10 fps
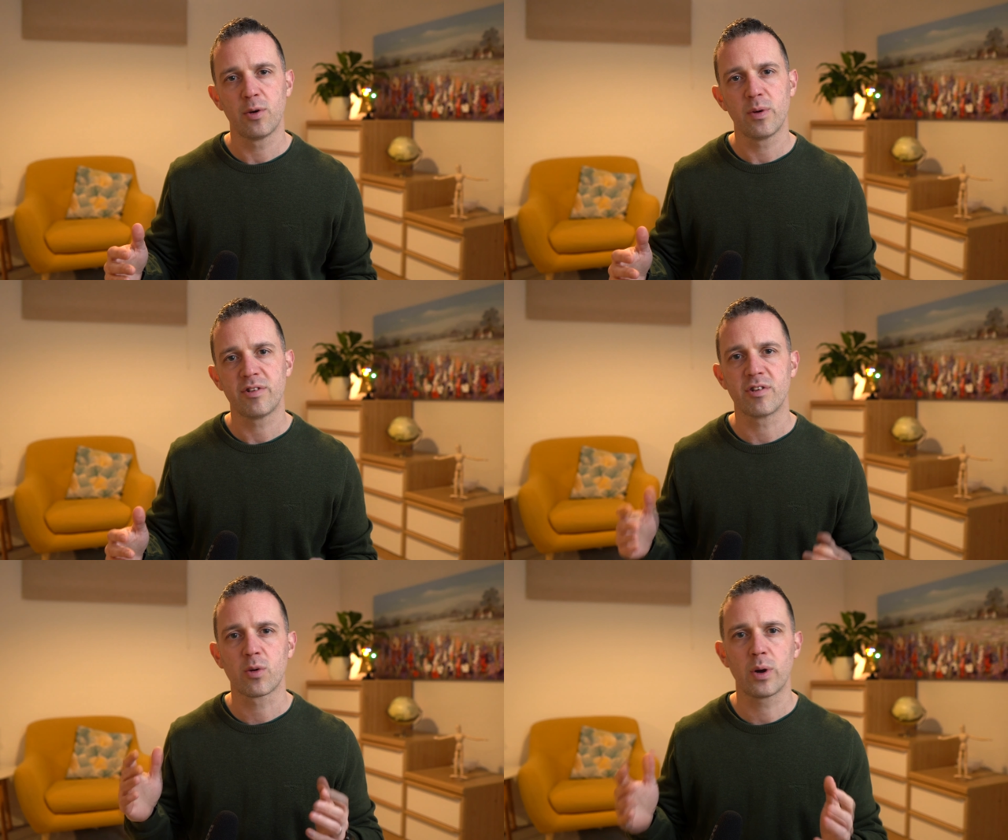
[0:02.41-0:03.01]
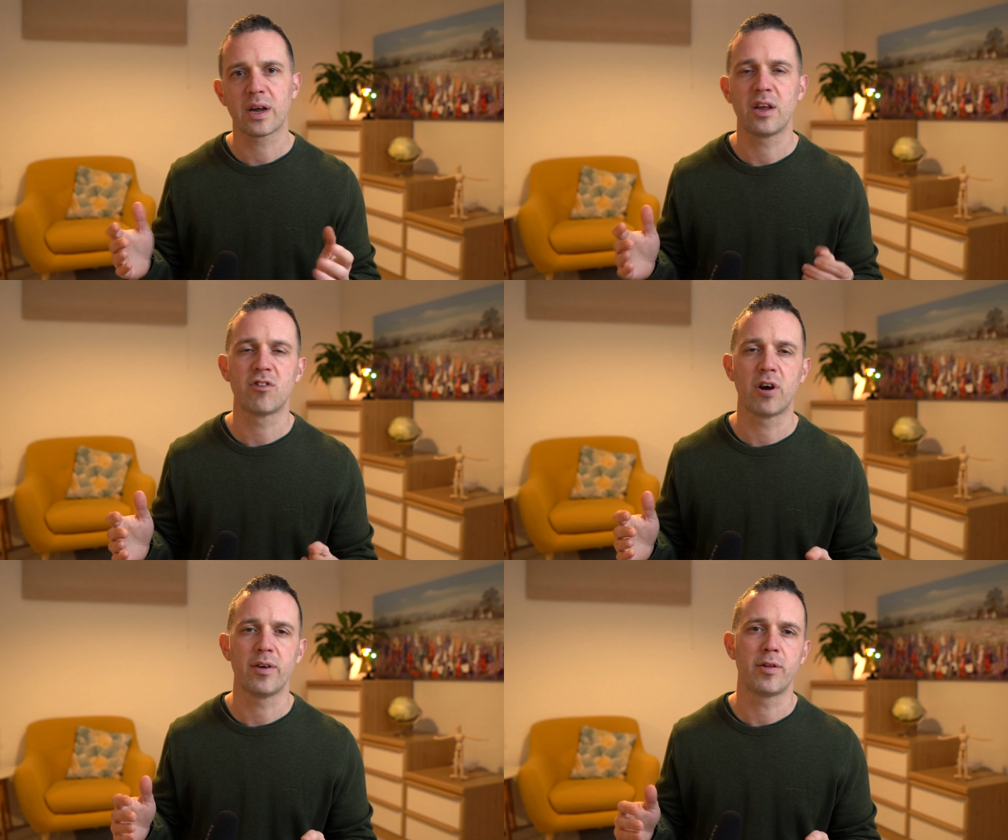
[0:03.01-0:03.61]
which has quickly
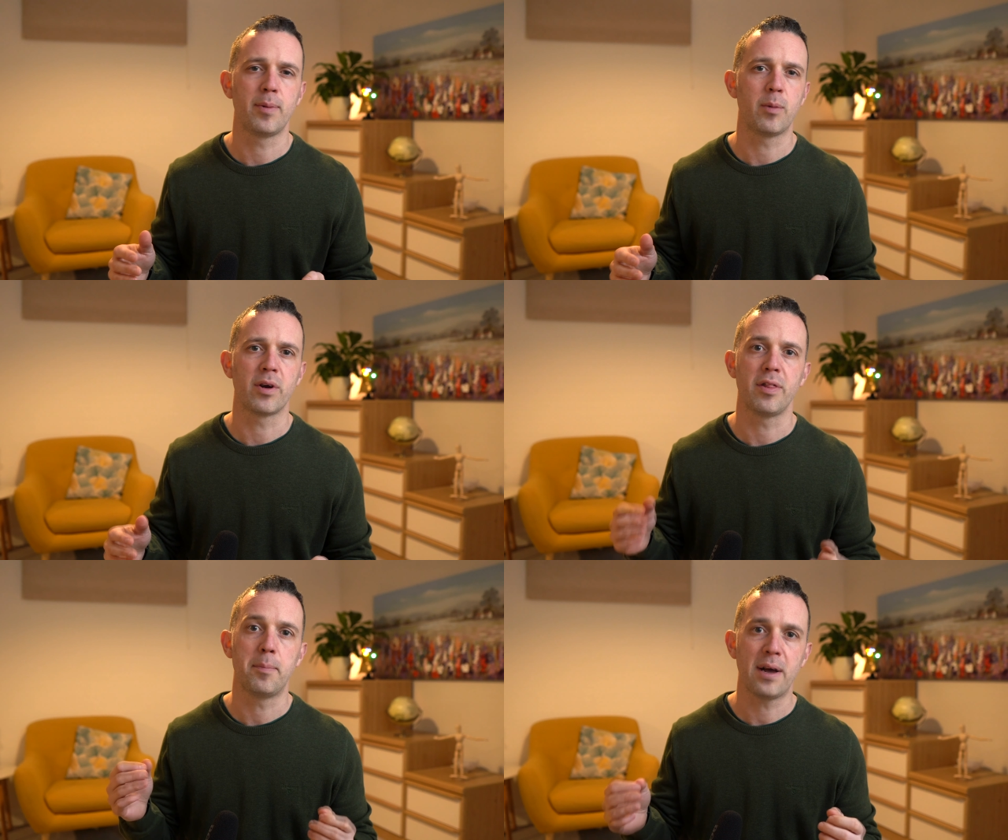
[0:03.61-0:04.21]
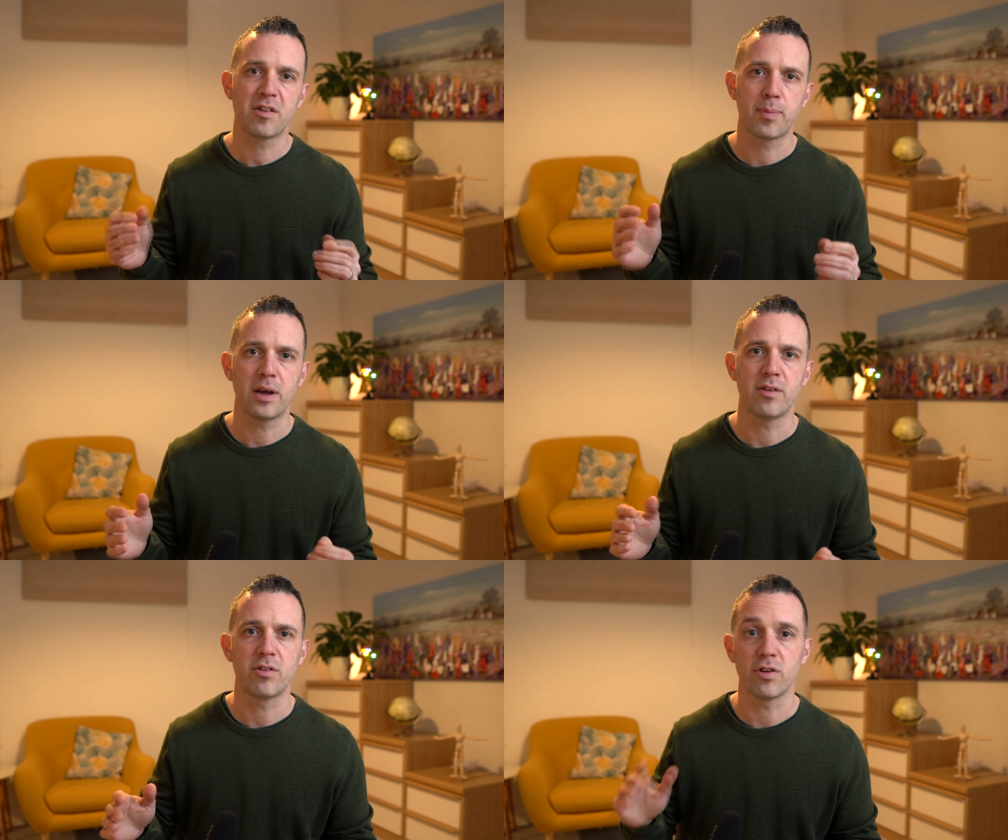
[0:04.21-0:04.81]
grown to be one of the best
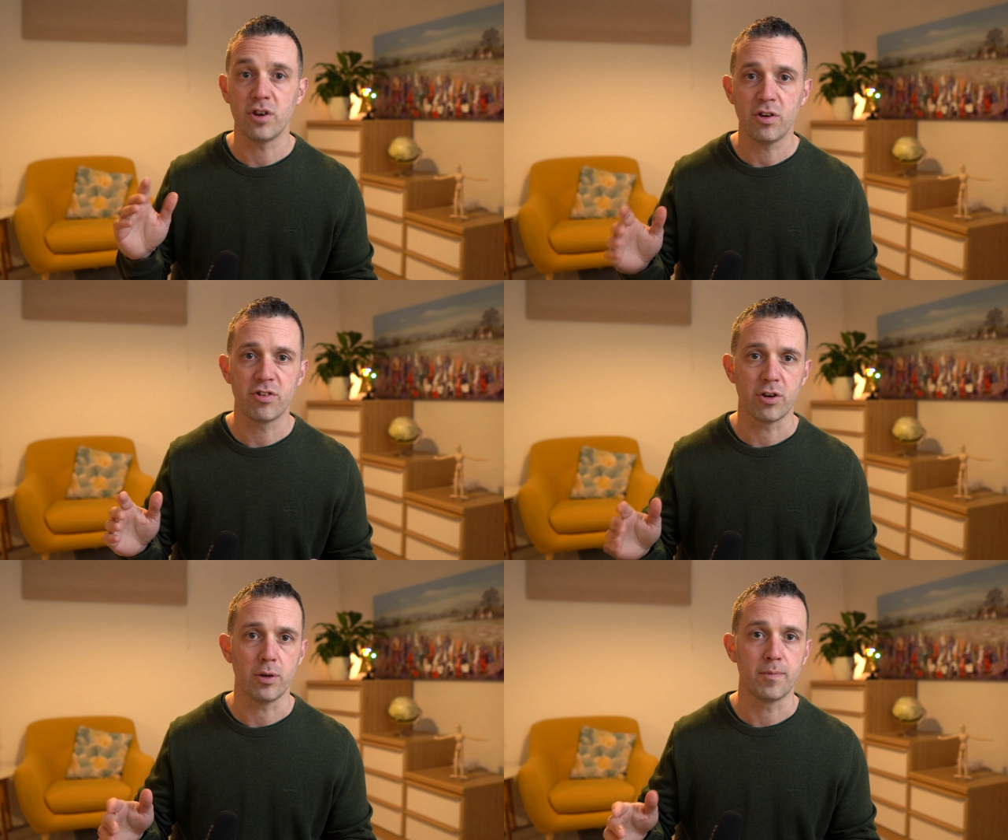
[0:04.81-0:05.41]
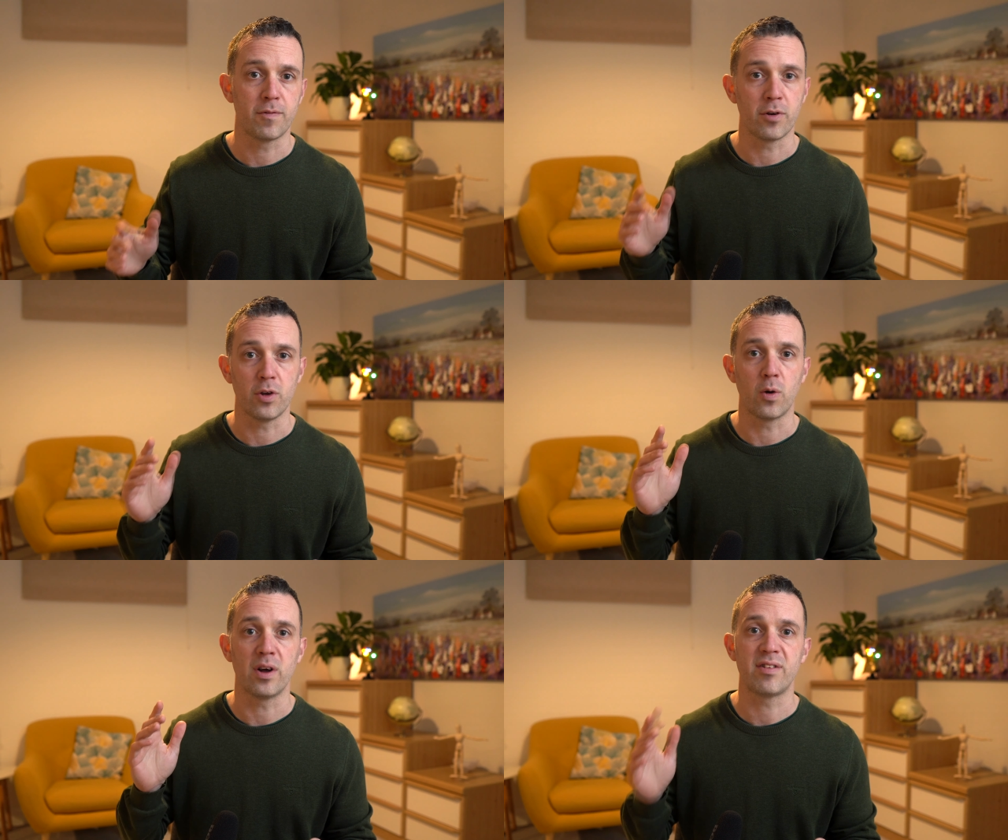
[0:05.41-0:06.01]
places on YouTube for
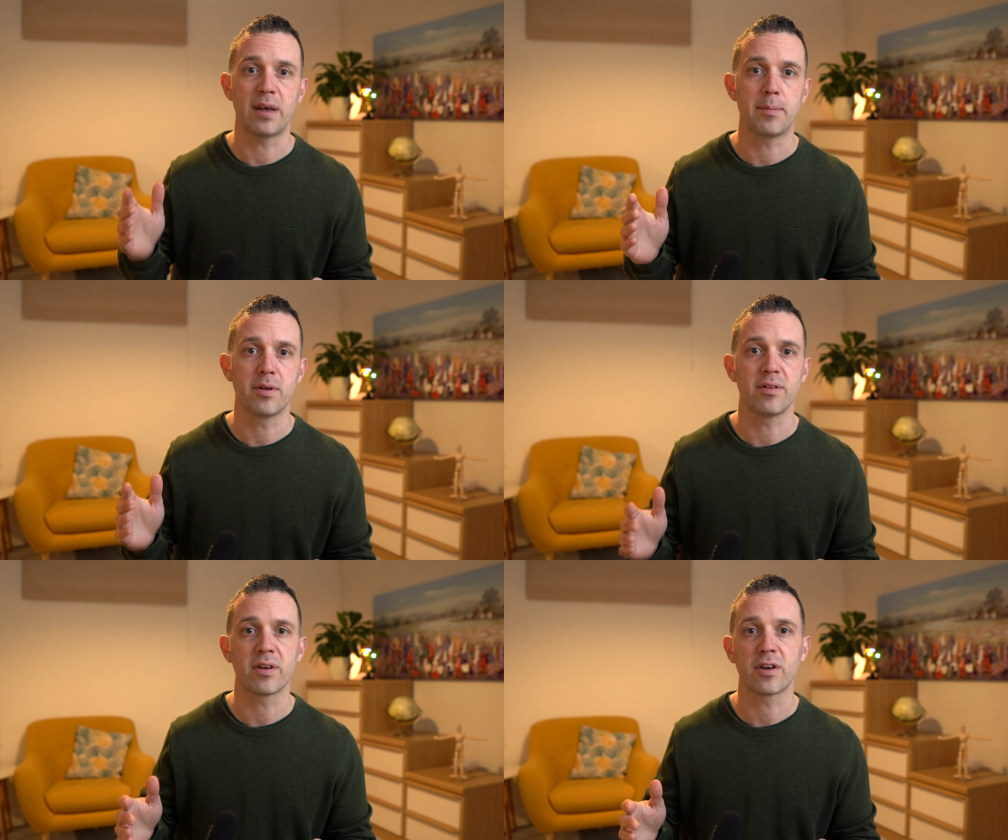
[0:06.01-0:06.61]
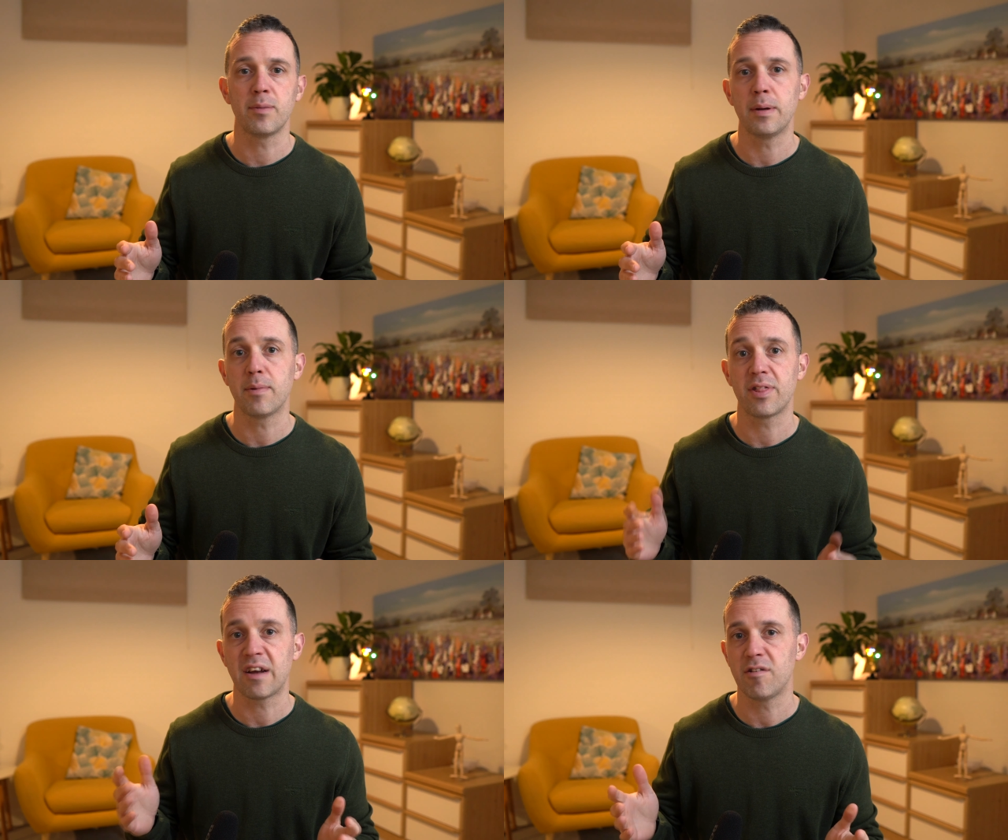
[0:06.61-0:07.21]
your acceptance and
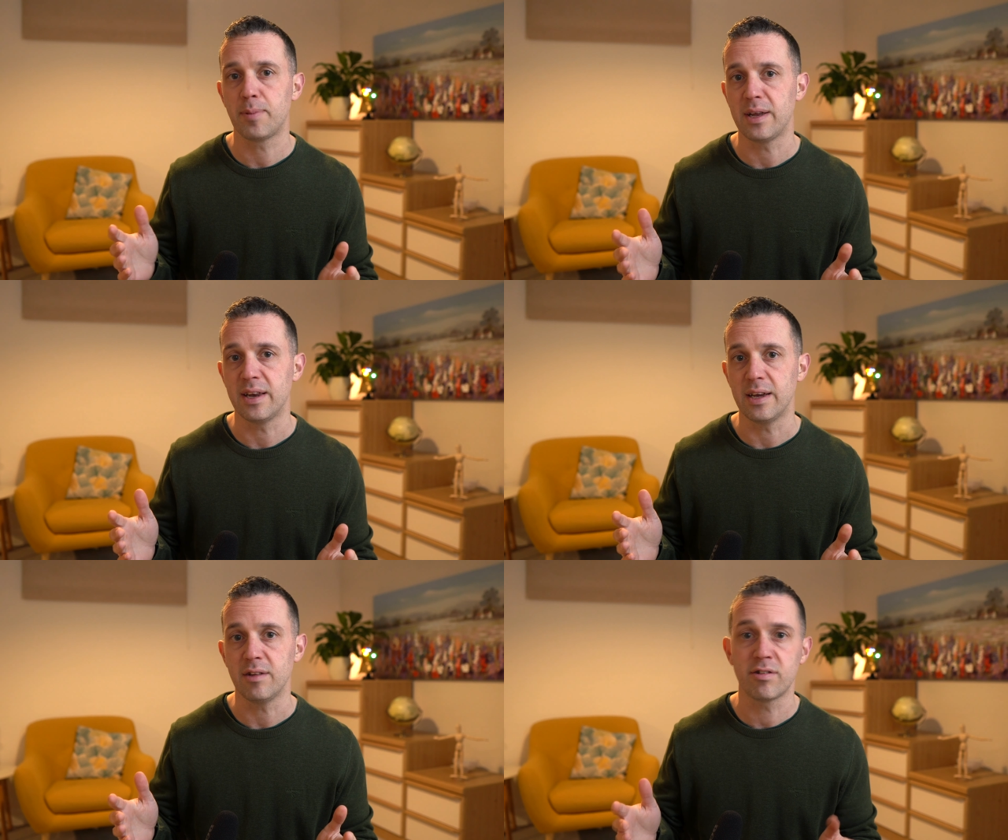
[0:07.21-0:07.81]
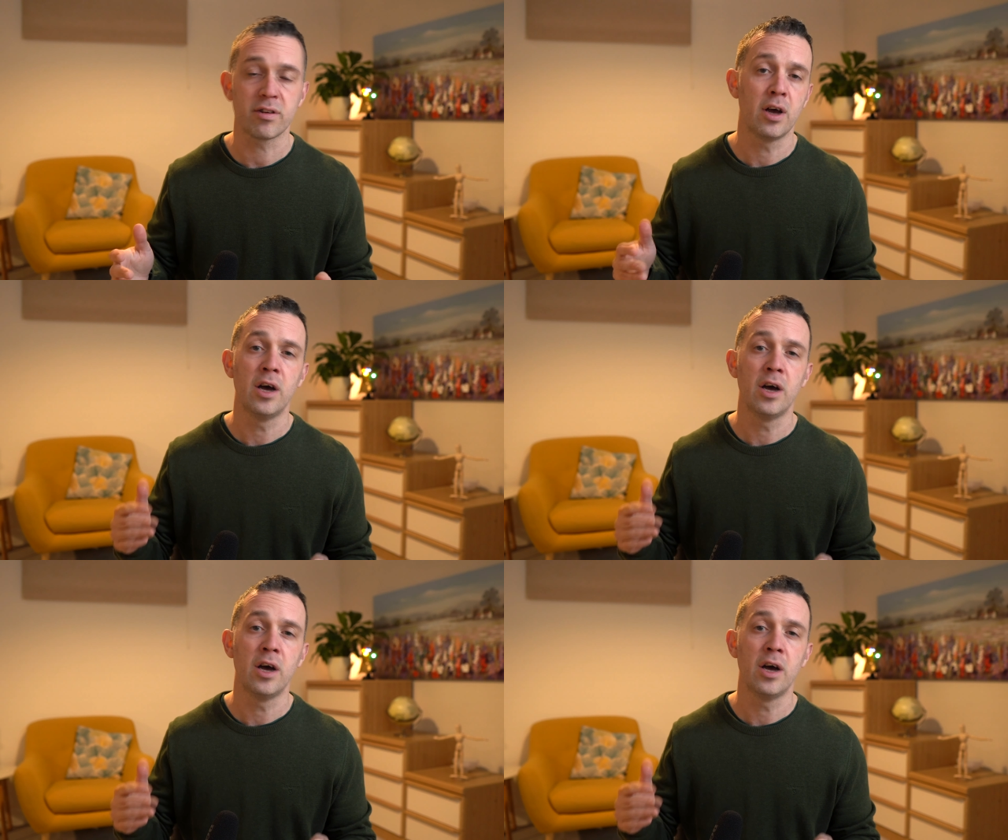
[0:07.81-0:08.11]
commitment therapy needs,